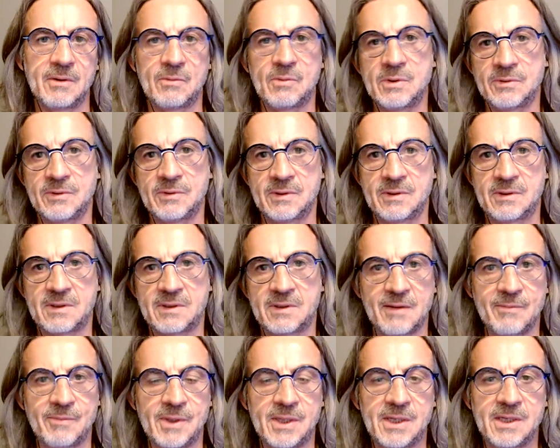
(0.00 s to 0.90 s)
well,
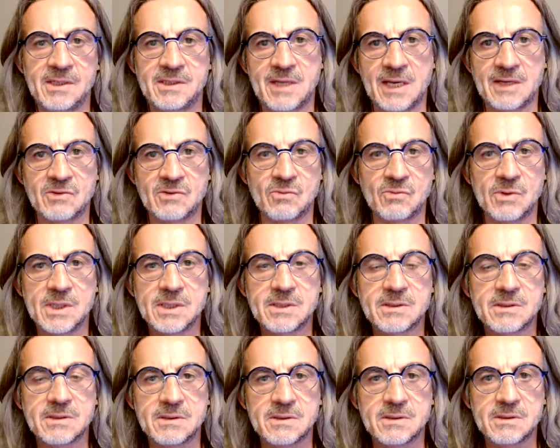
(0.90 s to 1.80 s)
diabetes has
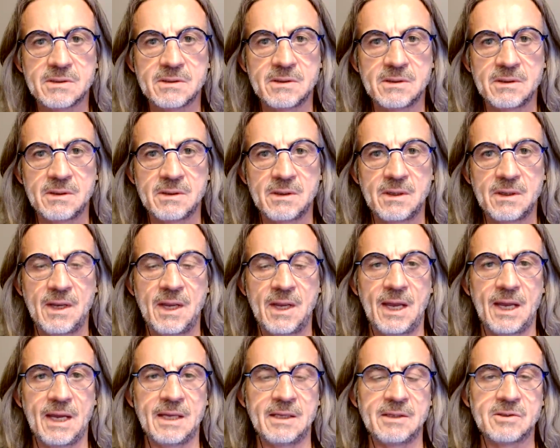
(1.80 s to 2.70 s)
risks.
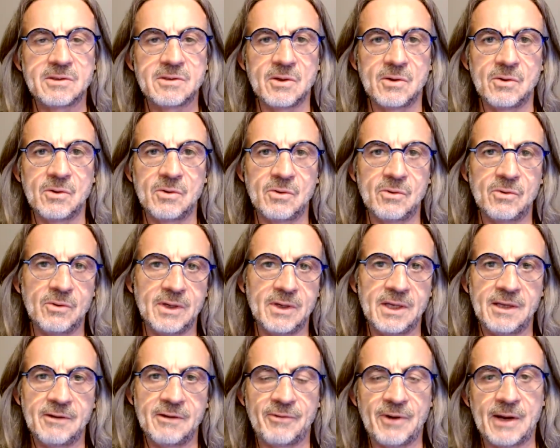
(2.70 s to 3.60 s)
And so,
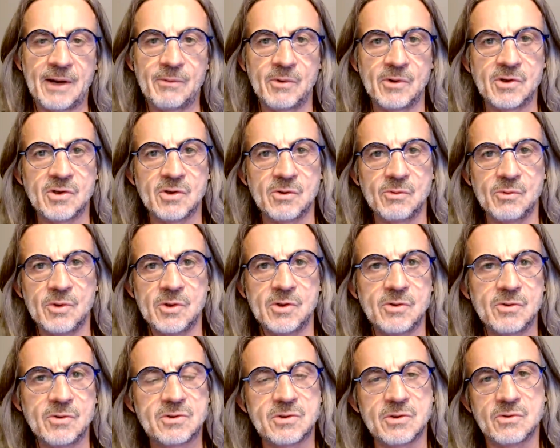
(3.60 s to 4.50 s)
if I were to
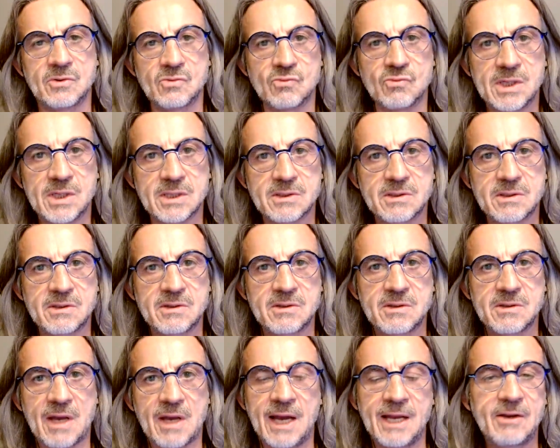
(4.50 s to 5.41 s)
reduce those risks,
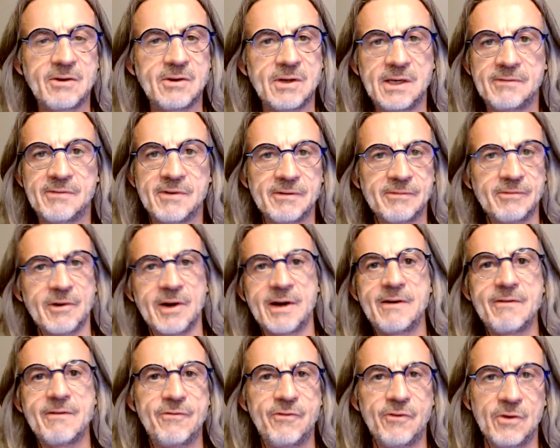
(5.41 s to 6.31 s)
I could live a very
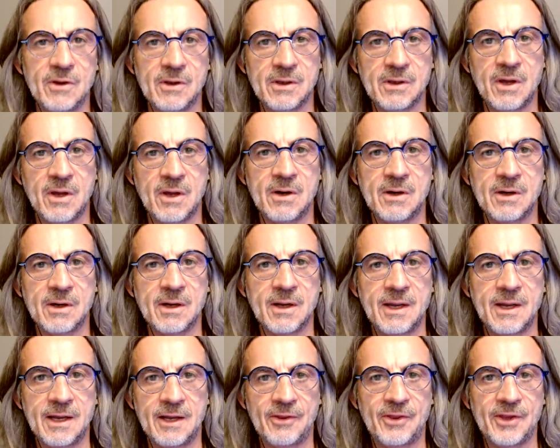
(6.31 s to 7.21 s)
full, long,
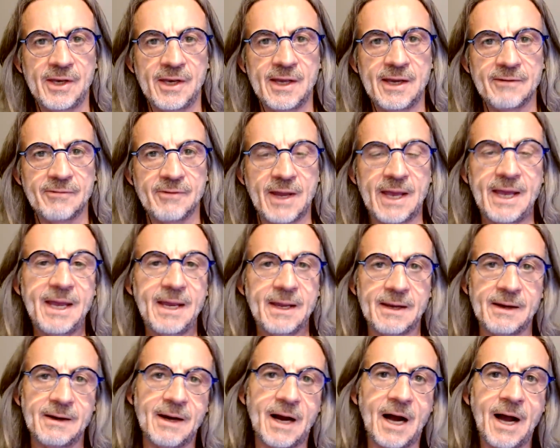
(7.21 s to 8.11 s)
healthy life. Hey,
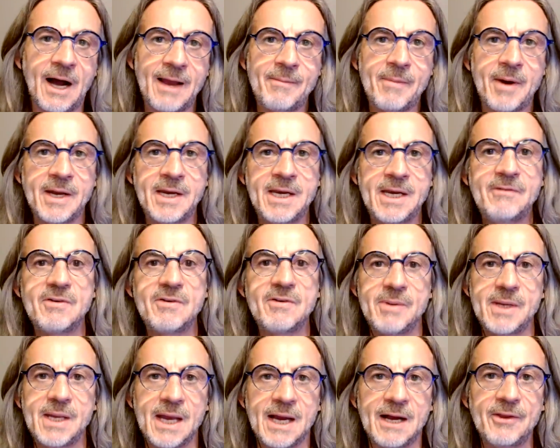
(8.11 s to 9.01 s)
I might even
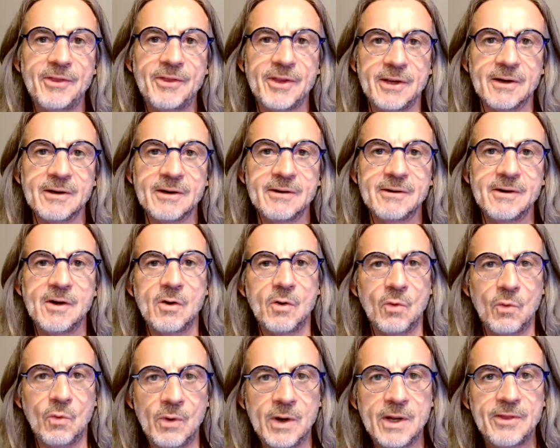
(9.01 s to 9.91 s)
be healthier
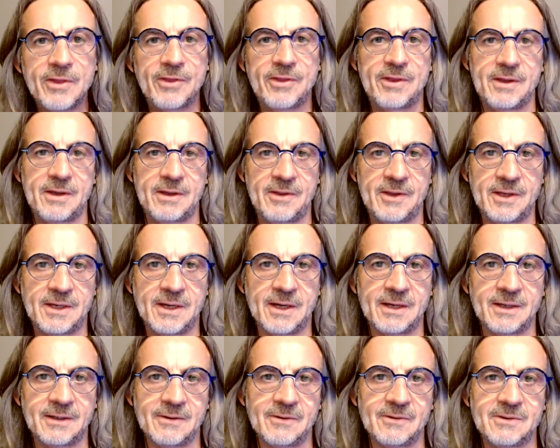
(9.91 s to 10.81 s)
with the
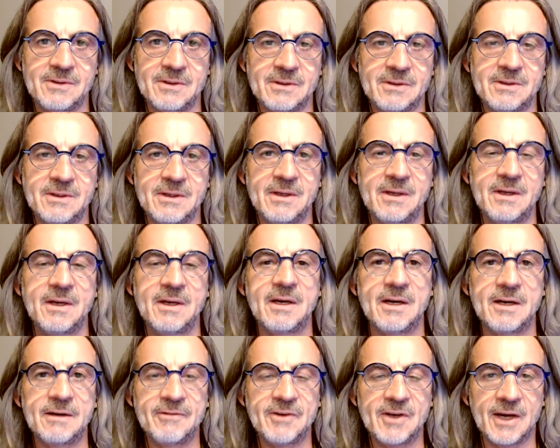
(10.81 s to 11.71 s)
diagnosis
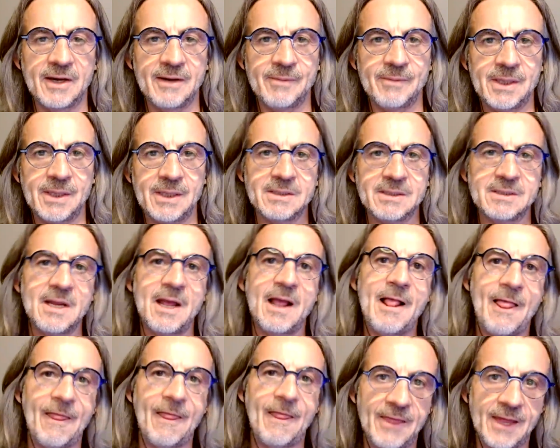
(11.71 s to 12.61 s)
of diabetes
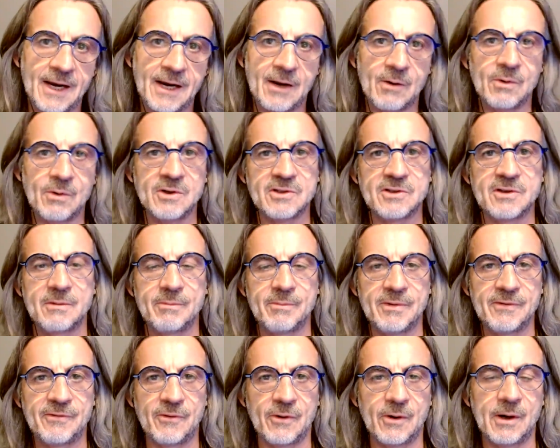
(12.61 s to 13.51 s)
than I was
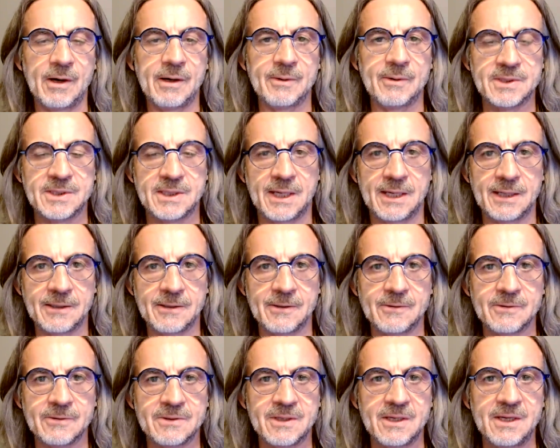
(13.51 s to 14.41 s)
before I was
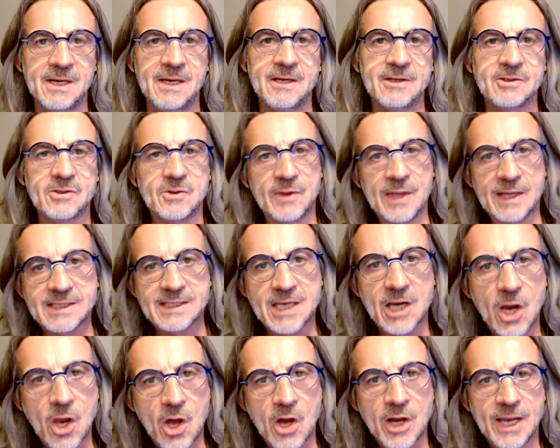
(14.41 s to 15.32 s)
diagnosed. So that's a
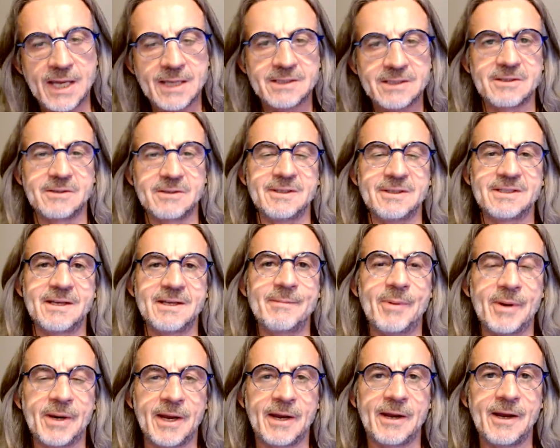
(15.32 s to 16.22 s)
long answer, and it's like,
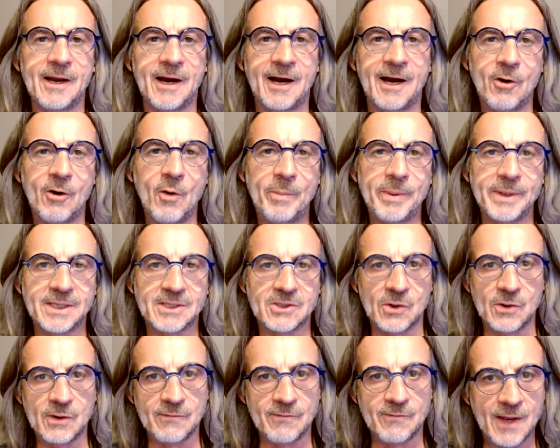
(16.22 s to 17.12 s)
but I, I hope it
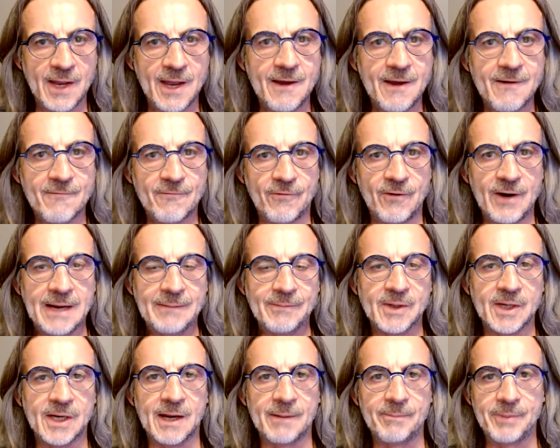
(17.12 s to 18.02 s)
sort of framed
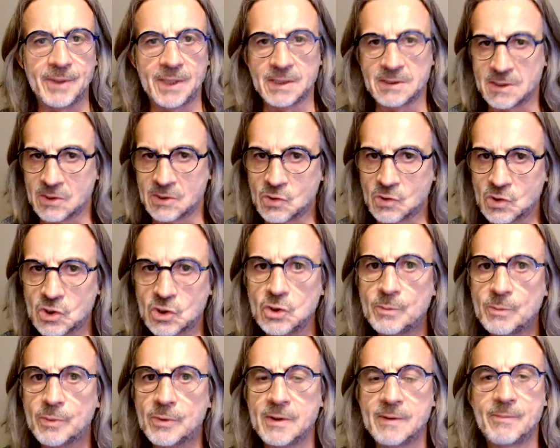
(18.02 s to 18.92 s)
it up because it's
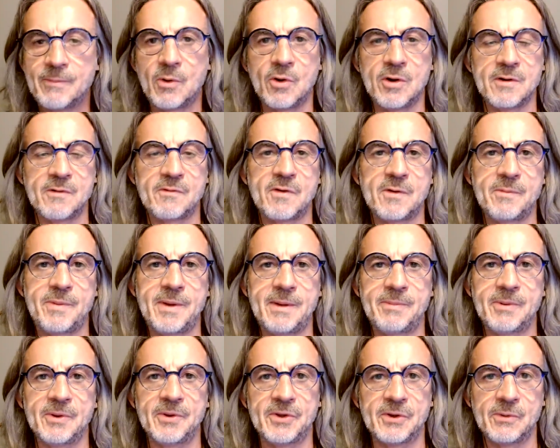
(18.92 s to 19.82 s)
super important for
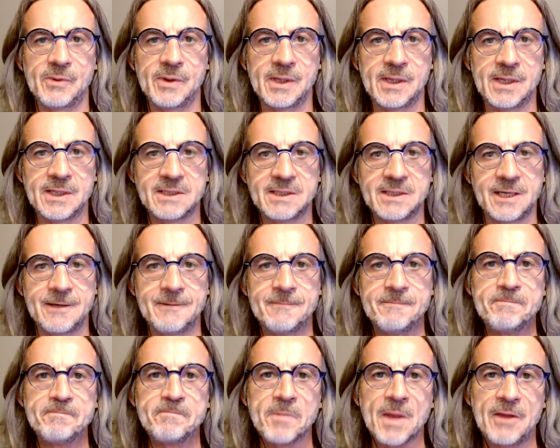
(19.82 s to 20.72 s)
people to realize that
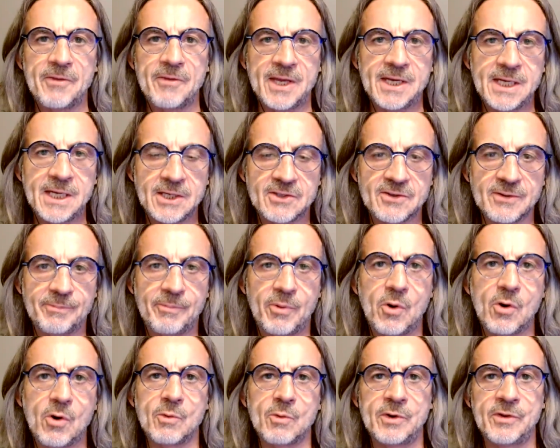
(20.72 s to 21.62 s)
they need
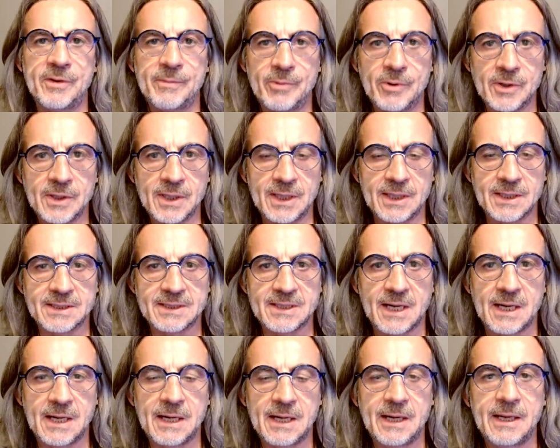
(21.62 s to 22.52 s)
support when the burden gets
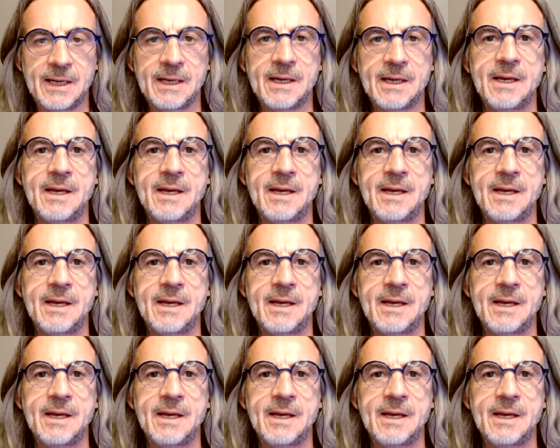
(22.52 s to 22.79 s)
high,